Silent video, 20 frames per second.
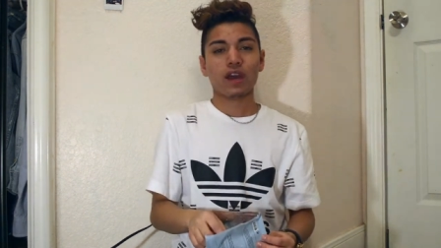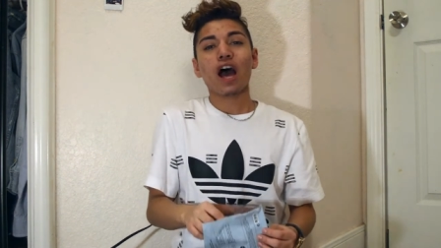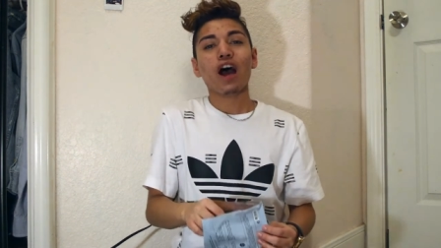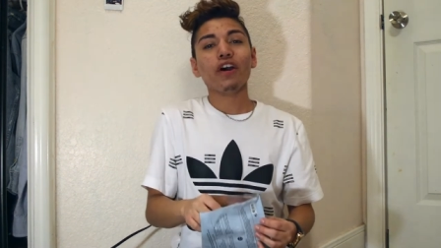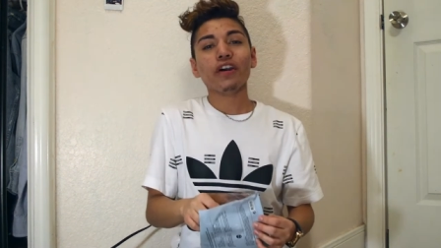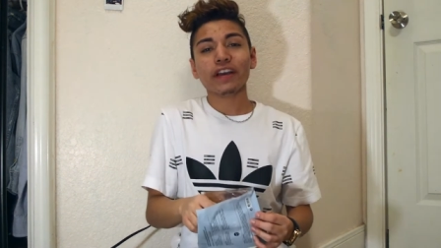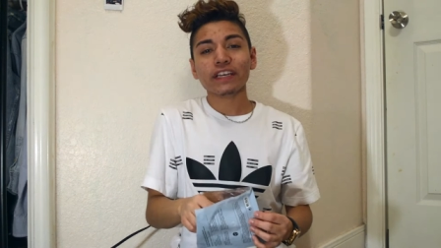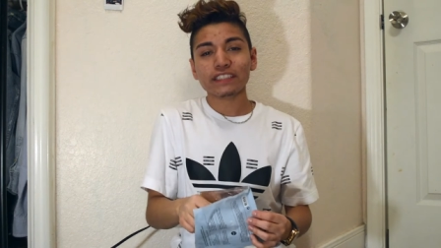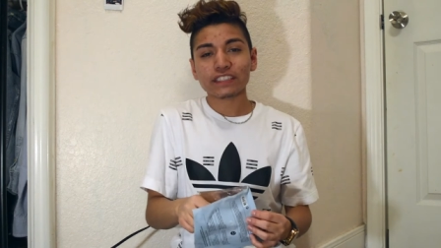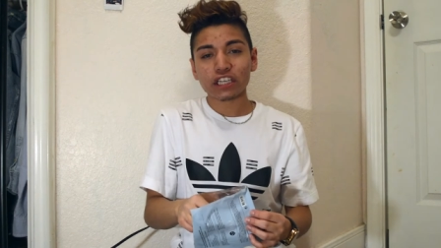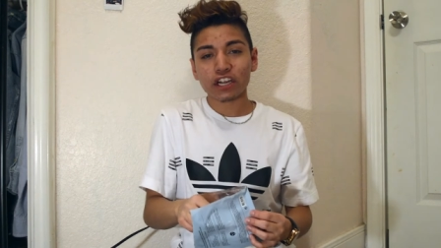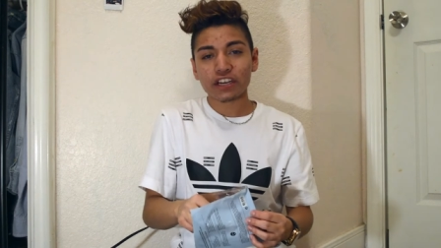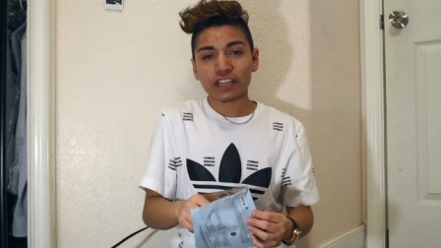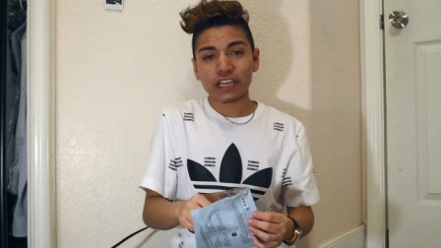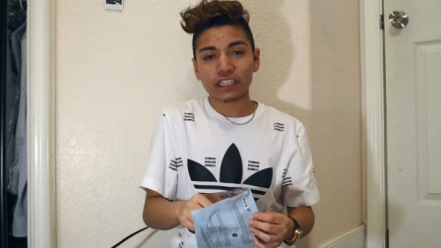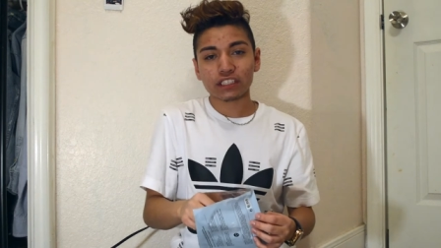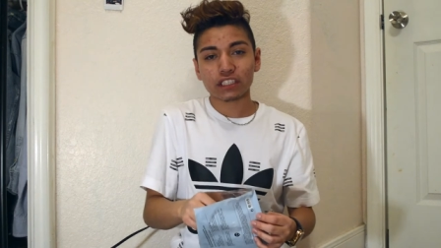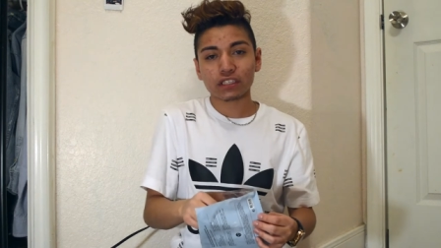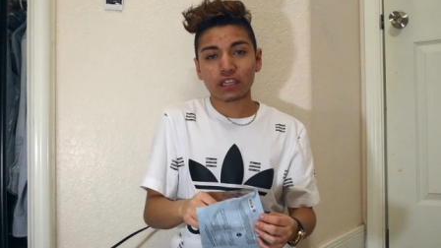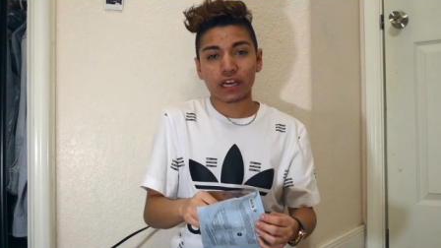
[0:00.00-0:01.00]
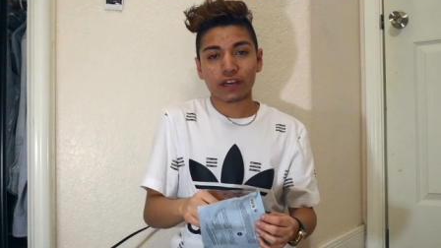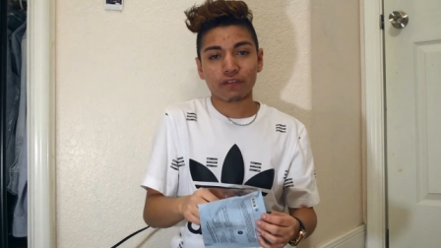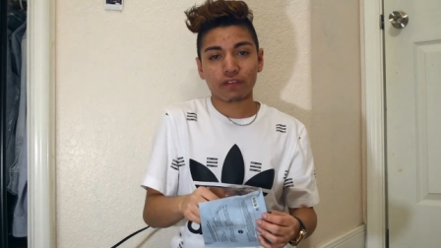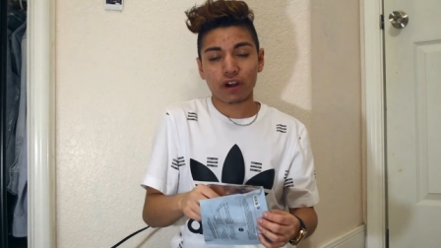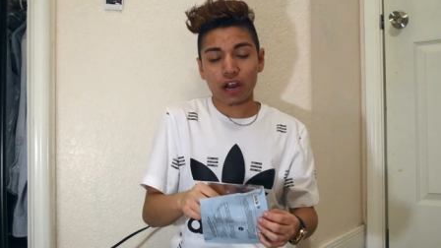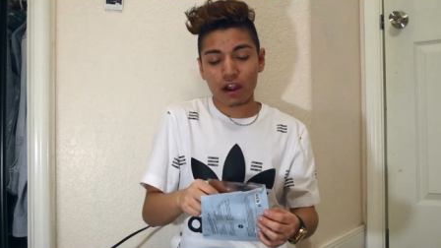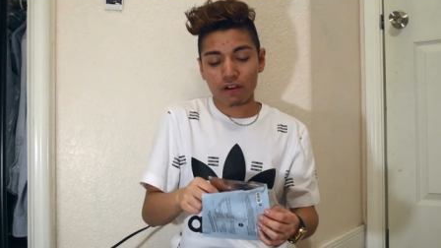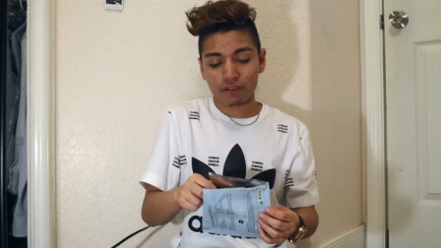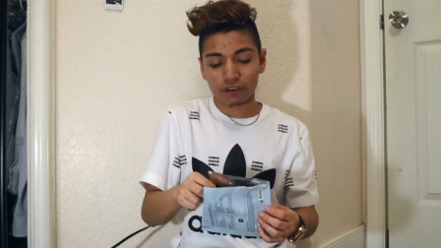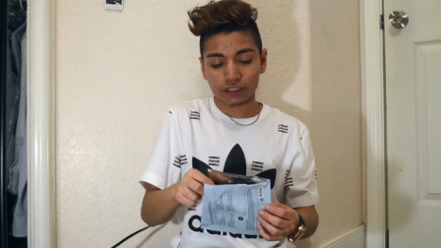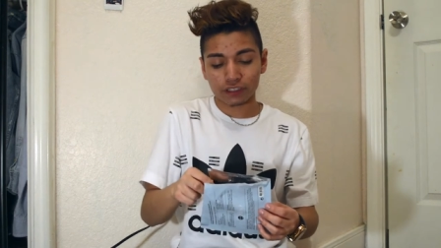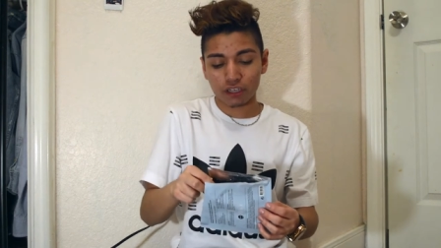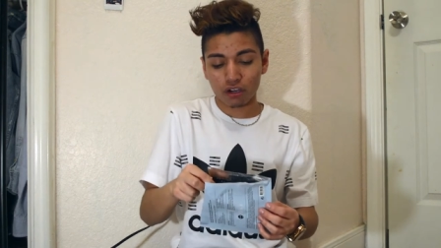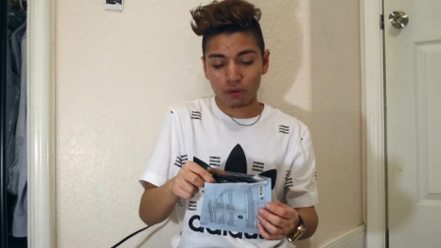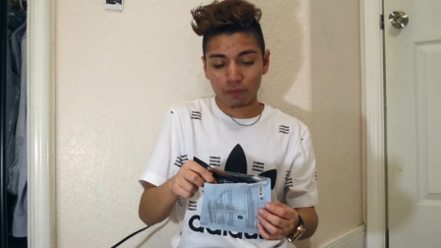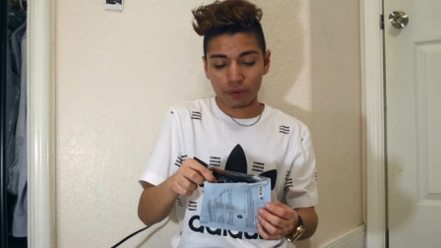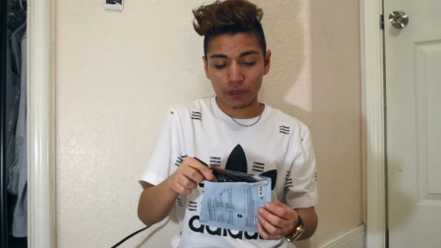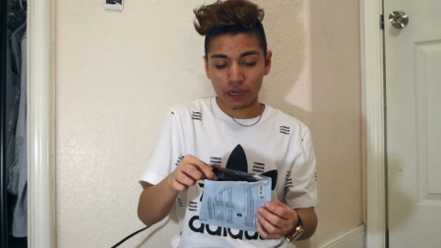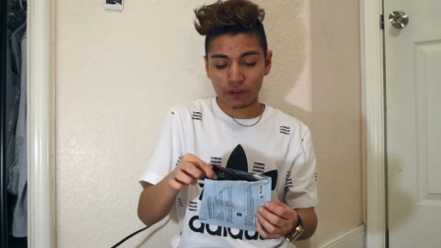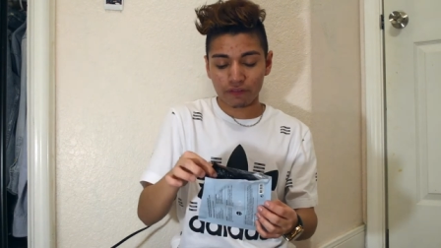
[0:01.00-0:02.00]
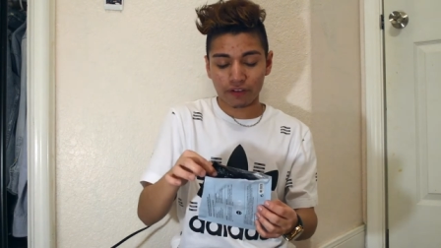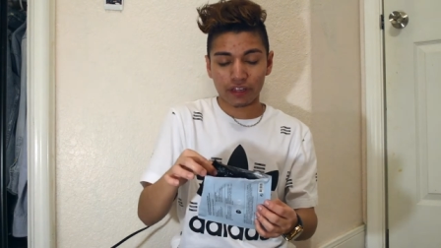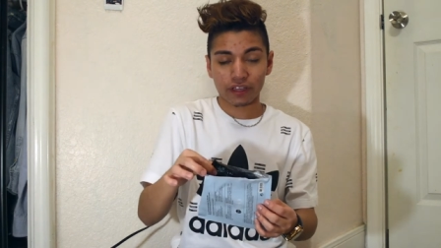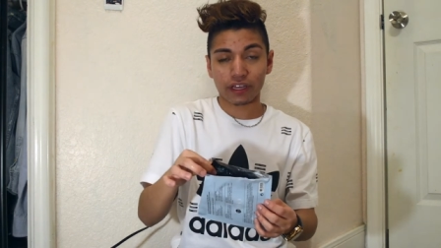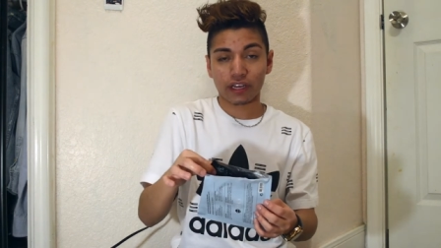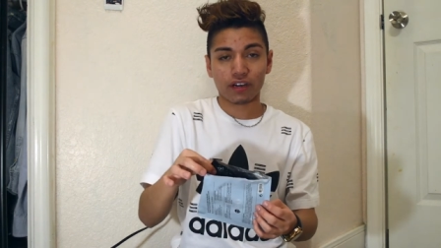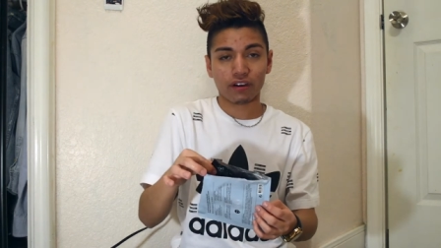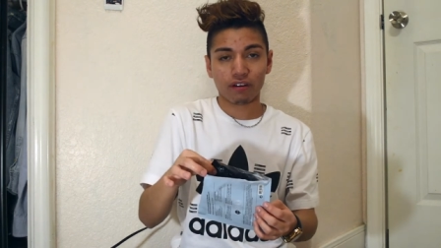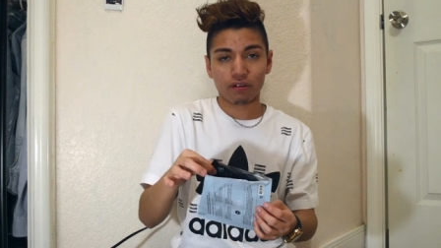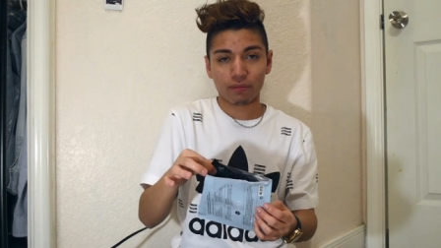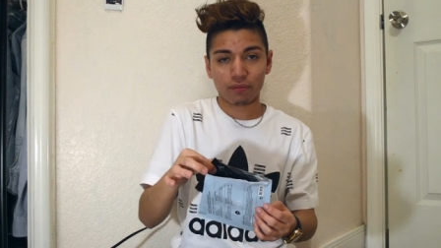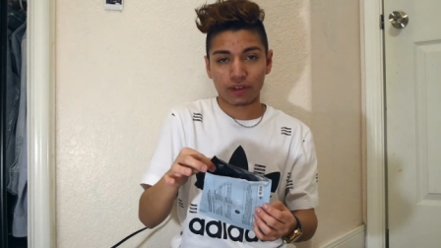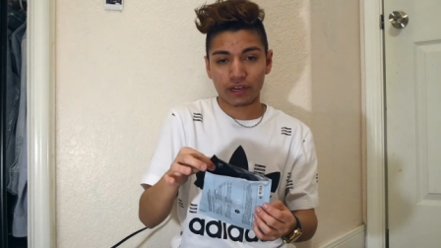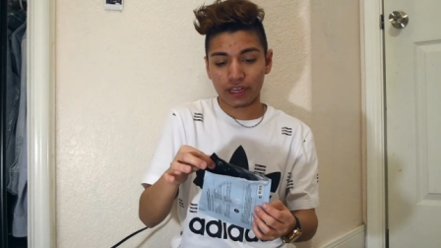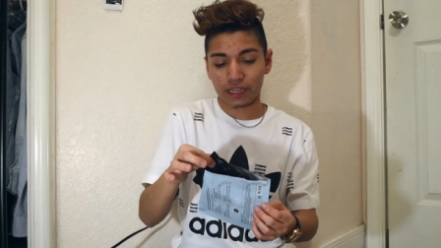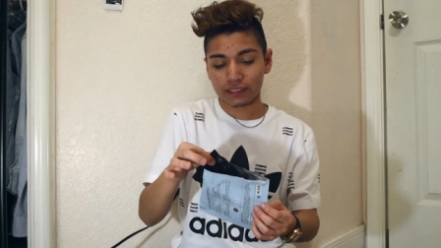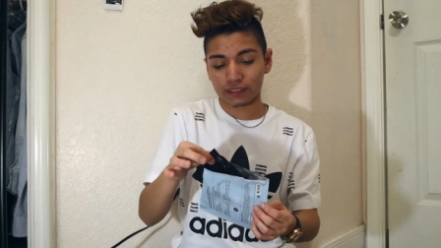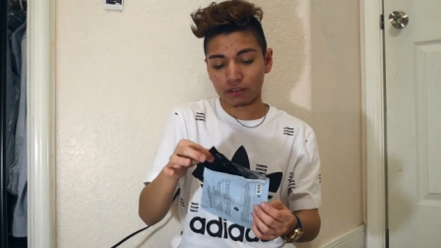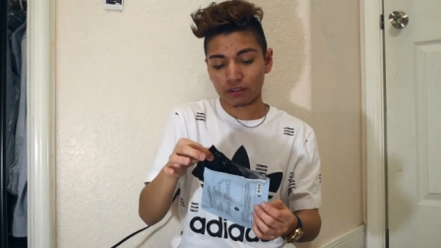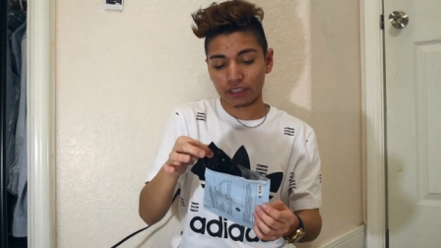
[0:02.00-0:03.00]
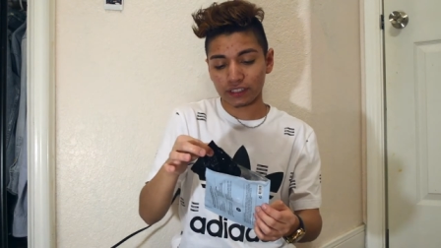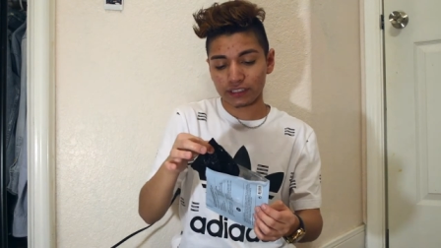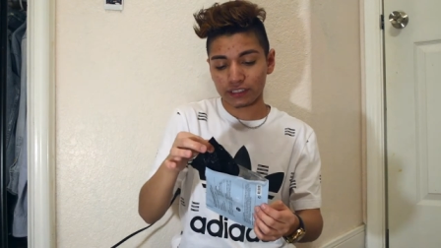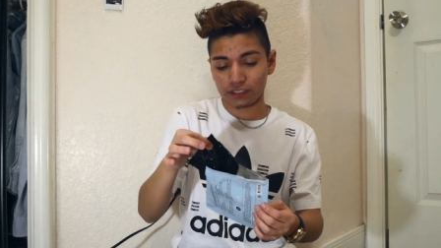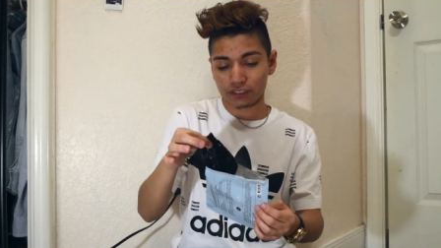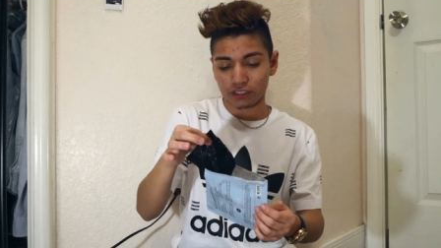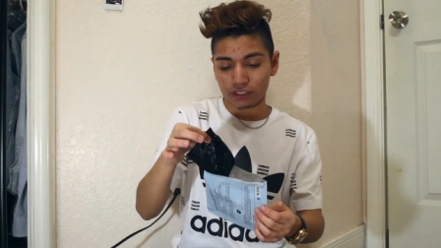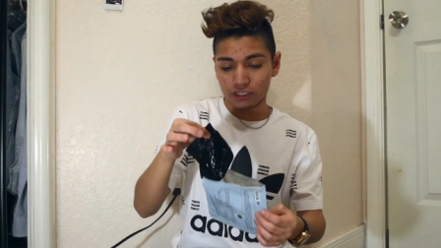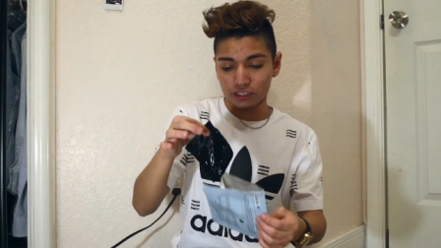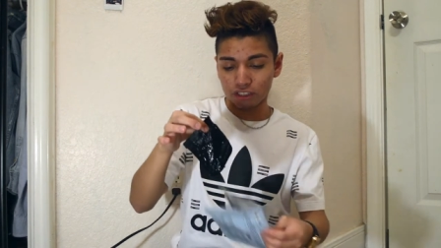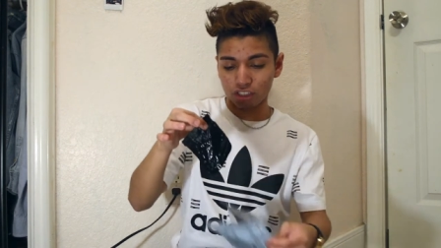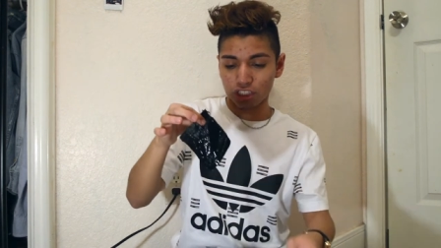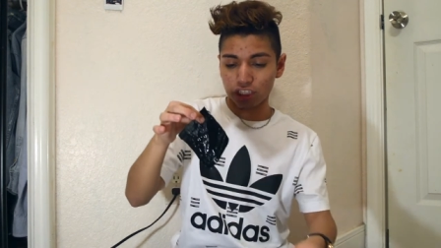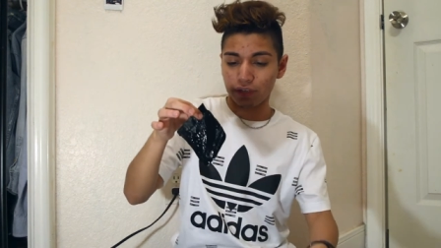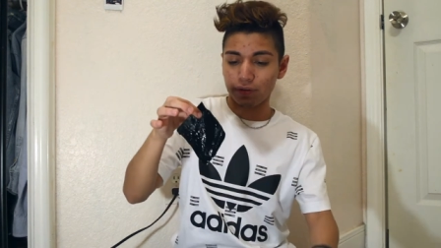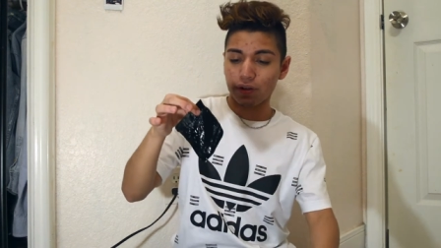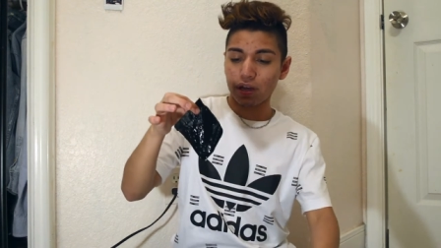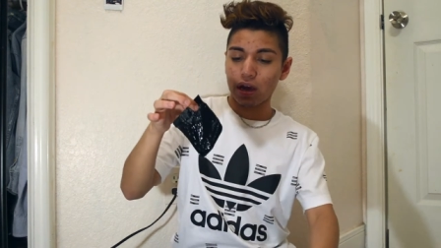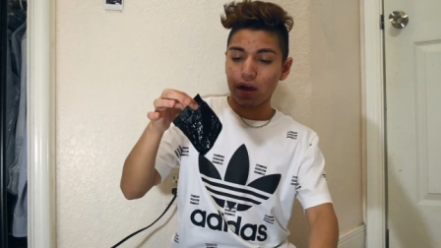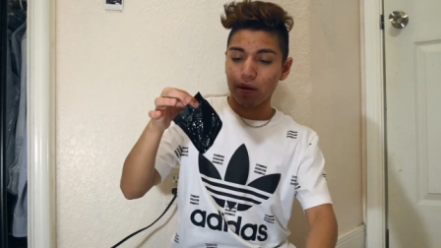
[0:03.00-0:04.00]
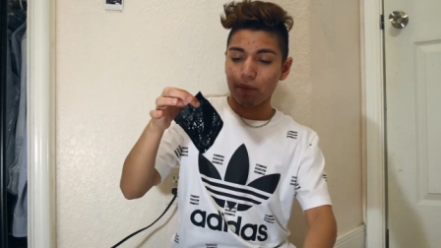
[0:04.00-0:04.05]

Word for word: Okay, sorry, that took like forever to open. I finally got it open. I had to go get scissors and shit.